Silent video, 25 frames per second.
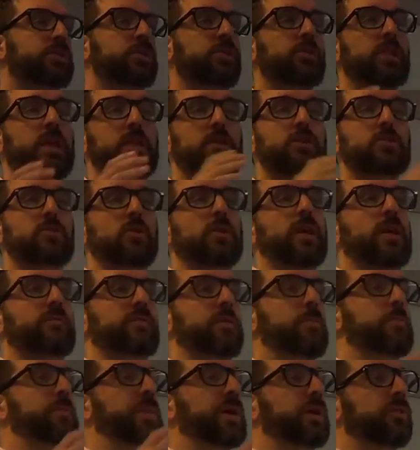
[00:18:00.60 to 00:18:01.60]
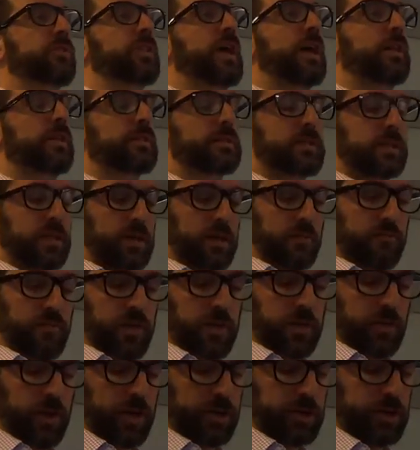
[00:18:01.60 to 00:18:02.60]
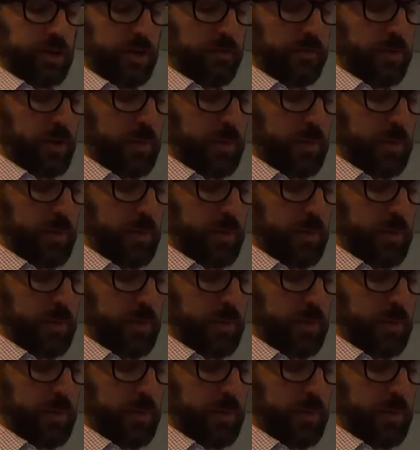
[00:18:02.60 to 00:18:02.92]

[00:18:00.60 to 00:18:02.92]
so that you don't have to build that into the configuration of